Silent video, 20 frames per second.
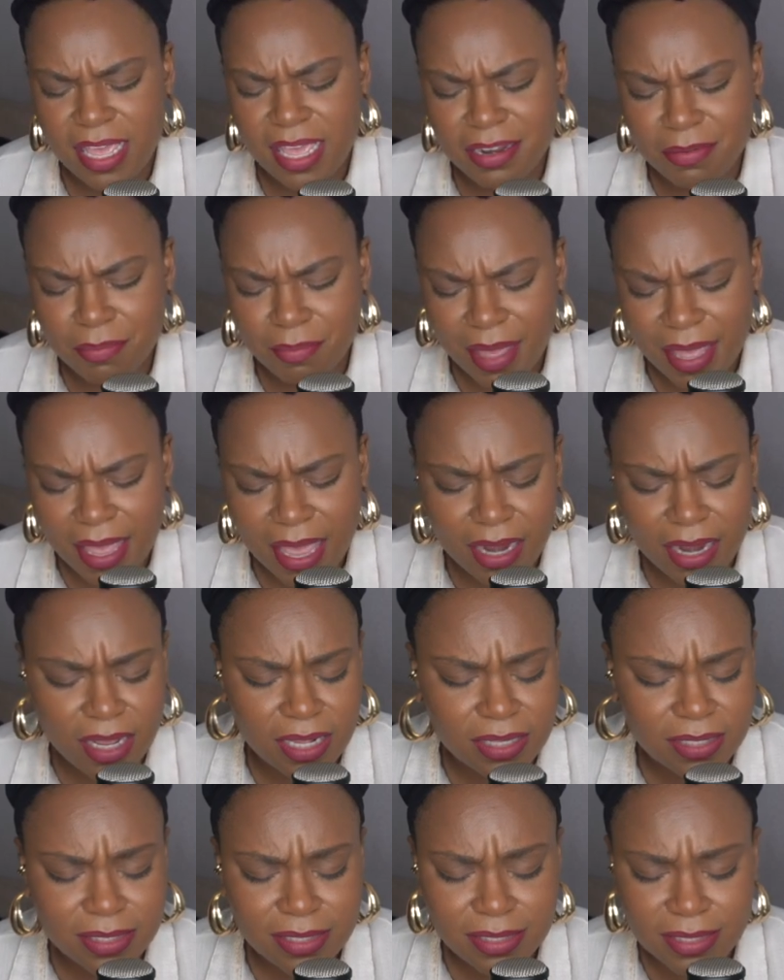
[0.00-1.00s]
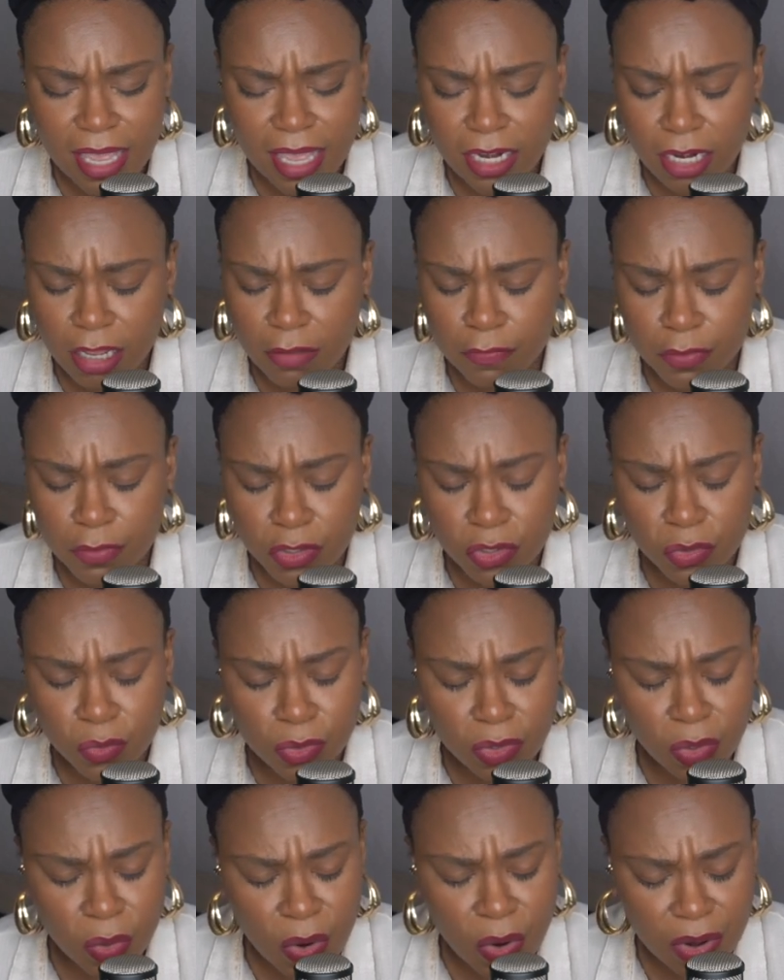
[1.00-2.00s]
in man instead of You,
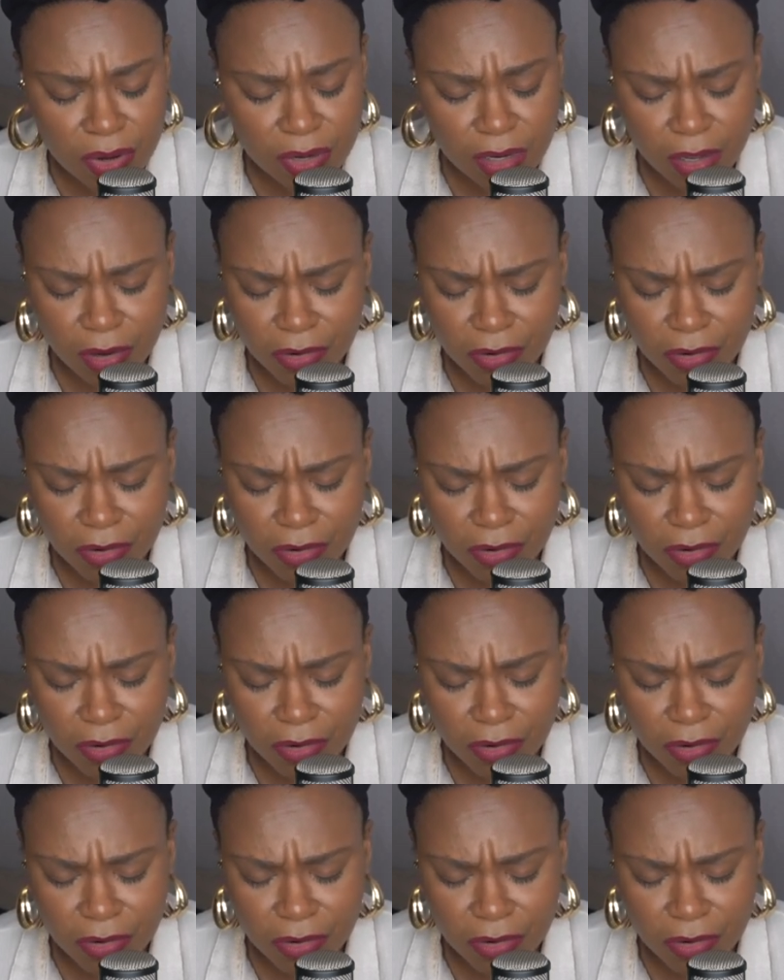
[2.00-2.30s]
Lord,